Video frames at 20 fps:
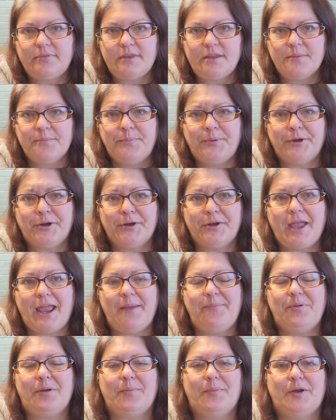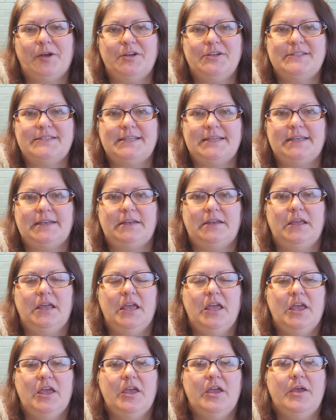per night per person.
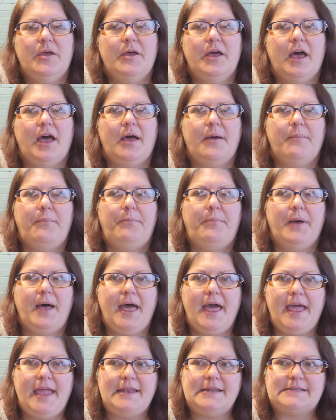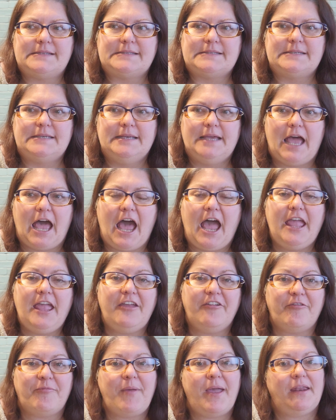But I
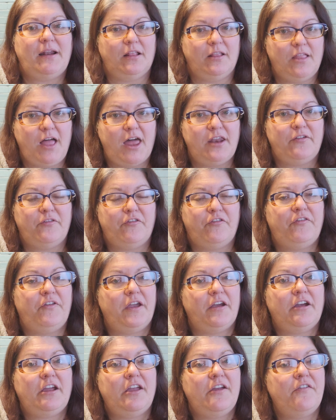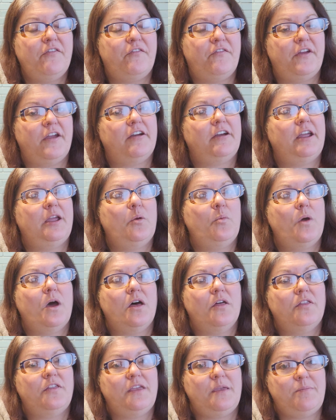have met a lot of very, very
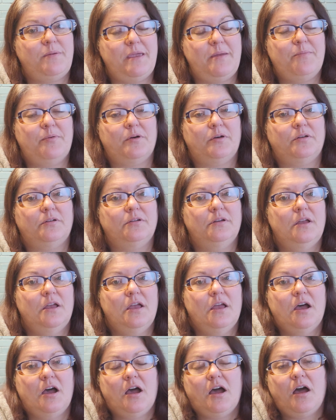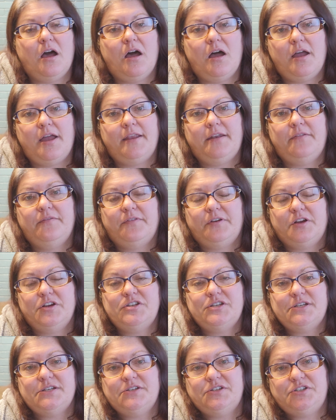wealthy people on
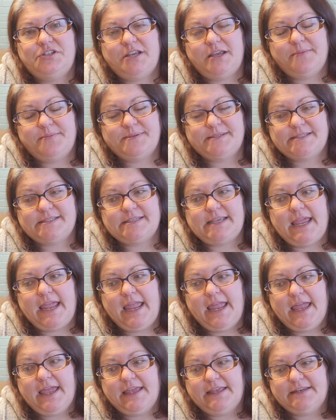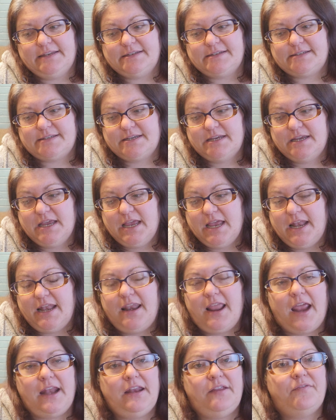Virgin ships, and
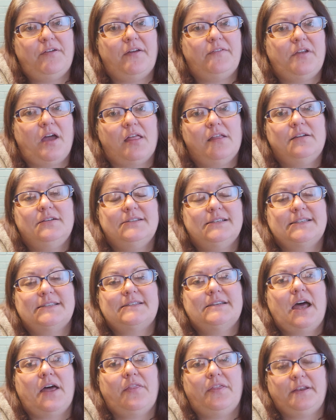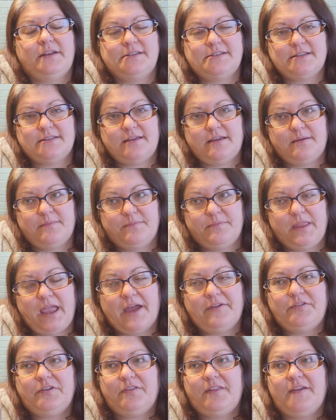$95 is nothing to them.
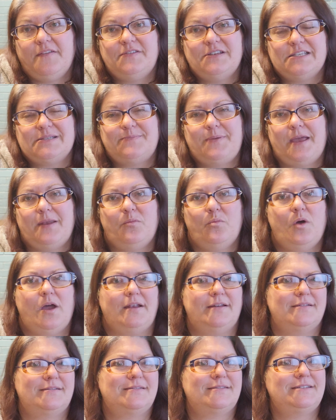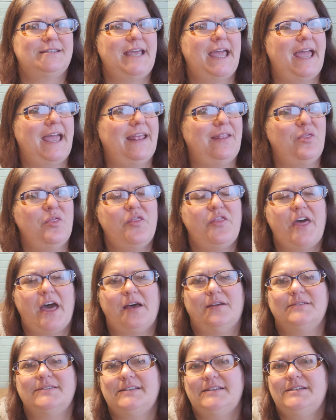After they've just spent, what,
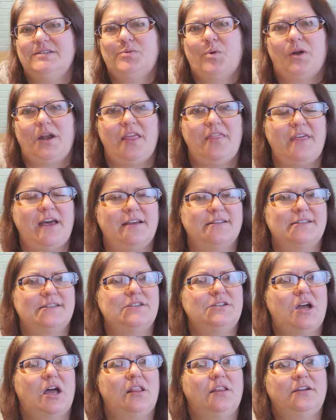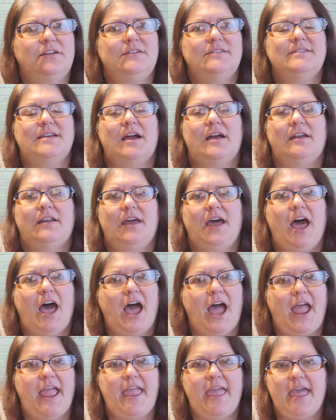$10,000, $20,000 on a
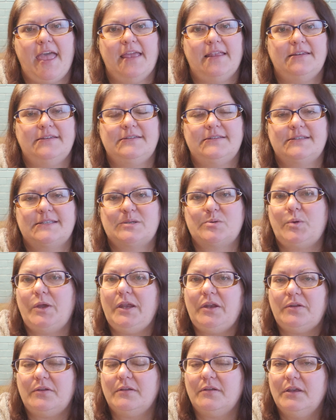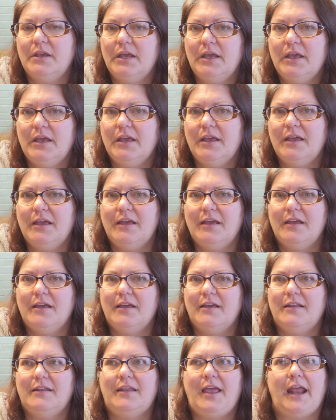high-end suite?
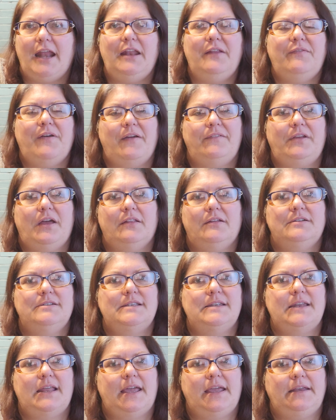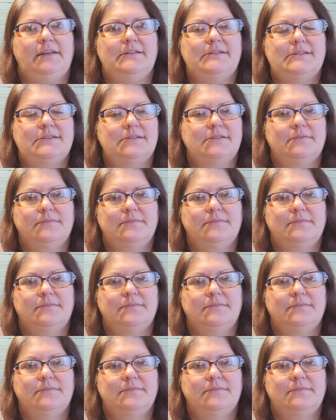$95 a night.